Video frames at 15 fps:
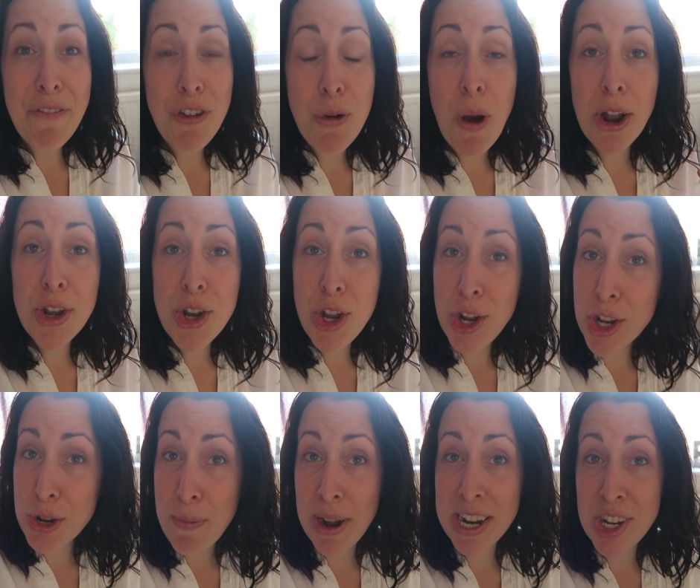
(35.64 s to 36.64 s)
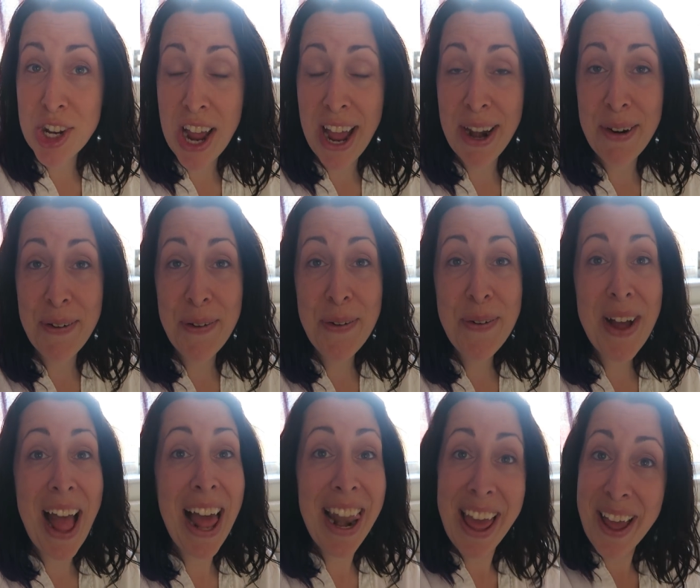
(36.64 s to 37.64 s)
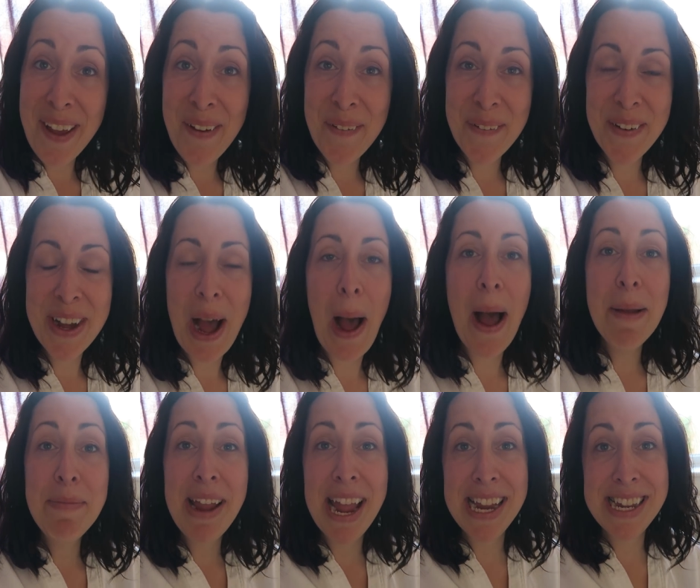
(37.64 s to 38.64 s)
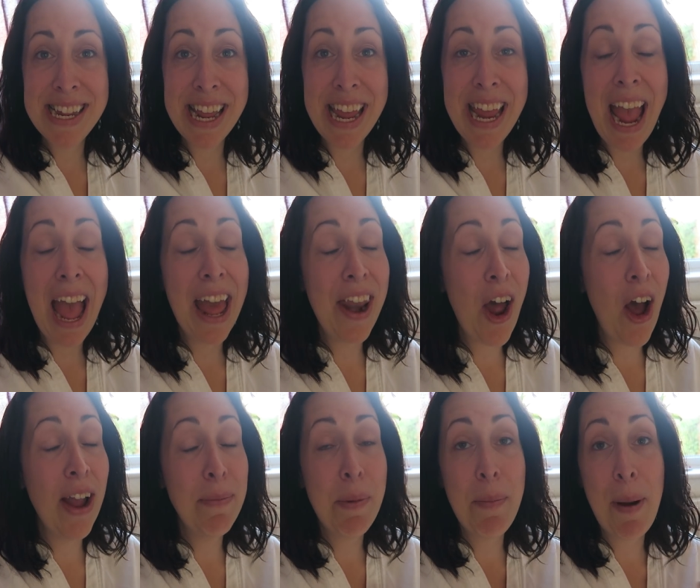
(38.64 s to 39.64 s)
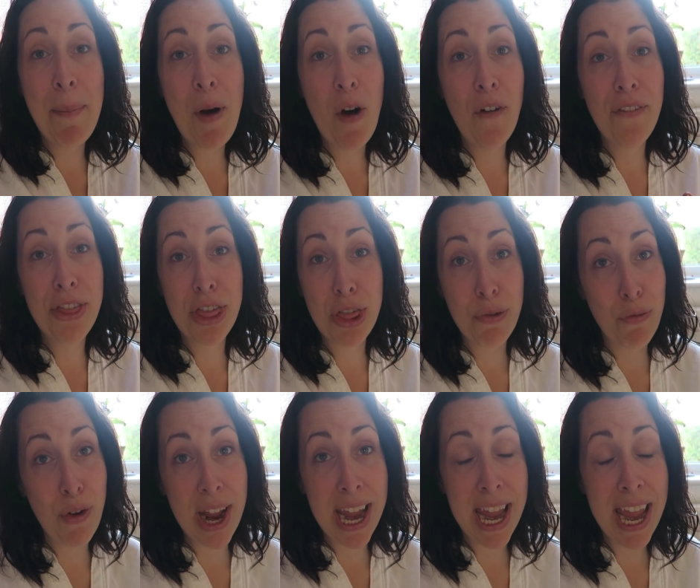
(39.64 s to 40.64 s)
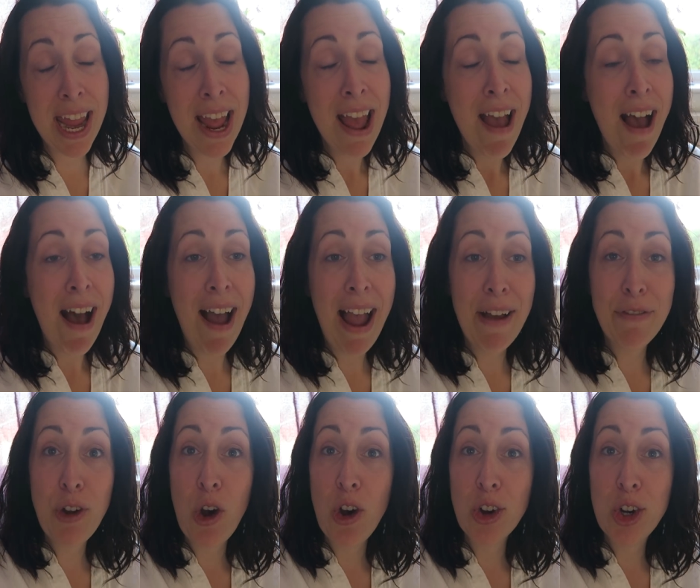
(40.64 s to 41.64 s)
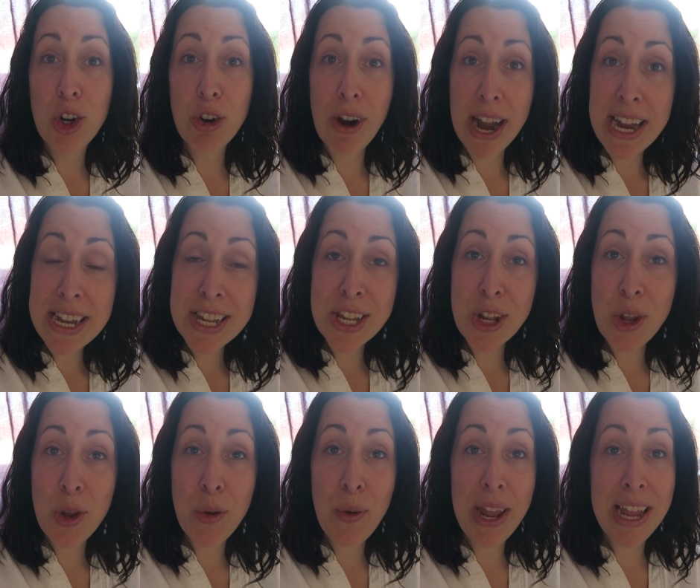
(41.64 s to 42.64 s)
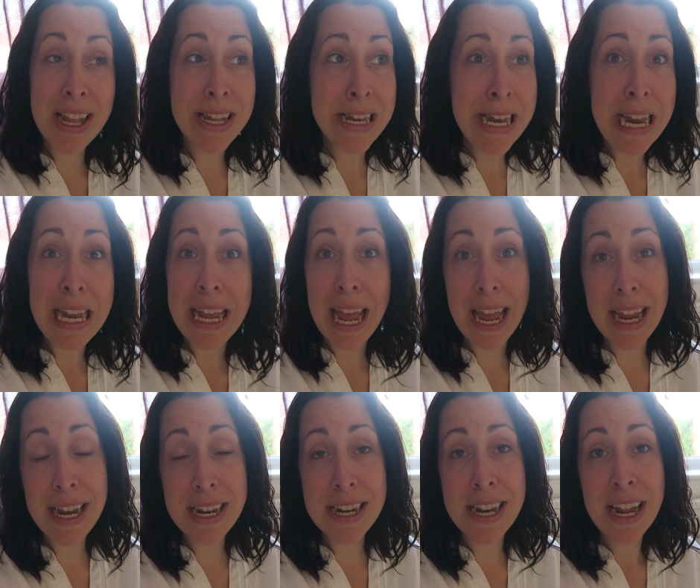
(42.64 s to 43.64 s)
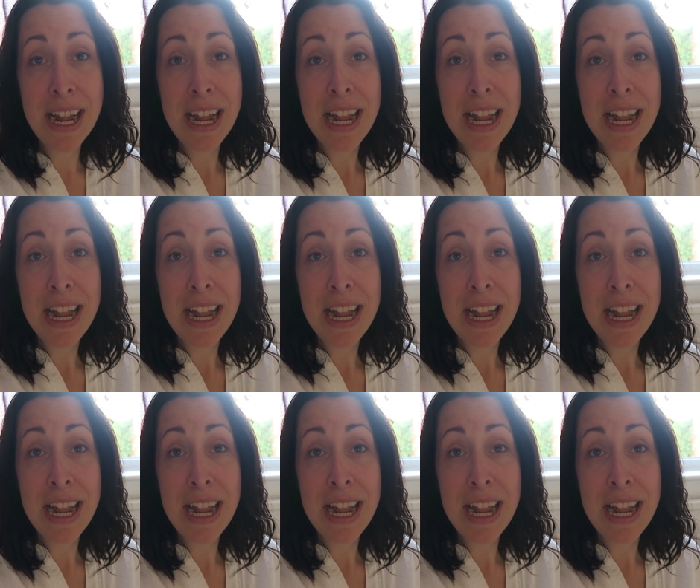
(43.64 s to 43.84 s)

If you are new to my channel, hello, I'm Katie and I'm a mum of 3. I have got Grace, who is nearly 8.